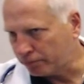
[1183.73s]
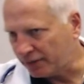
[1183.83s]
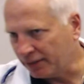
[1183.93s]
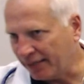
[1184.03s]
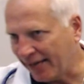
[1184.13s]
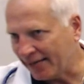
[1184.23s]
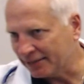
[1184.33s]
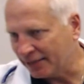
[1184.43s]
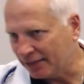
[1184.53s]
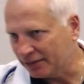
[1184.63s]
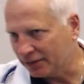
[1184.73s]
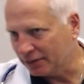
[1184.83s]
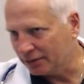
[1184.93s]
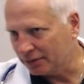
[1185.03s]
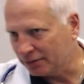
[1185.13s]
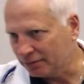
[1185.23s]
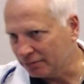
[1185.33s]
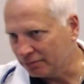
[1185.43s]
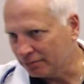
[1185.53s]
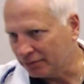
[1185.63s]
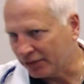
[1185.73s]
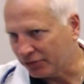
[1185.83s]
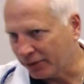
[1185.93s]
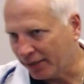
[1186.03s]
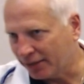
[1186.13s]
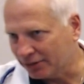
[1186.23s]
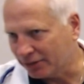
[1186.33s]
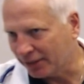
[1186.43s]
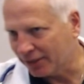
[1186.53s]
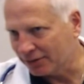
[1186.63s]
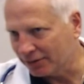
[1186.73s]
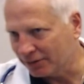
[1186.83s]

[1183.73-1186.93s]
Gas as in natural gas or gasoline?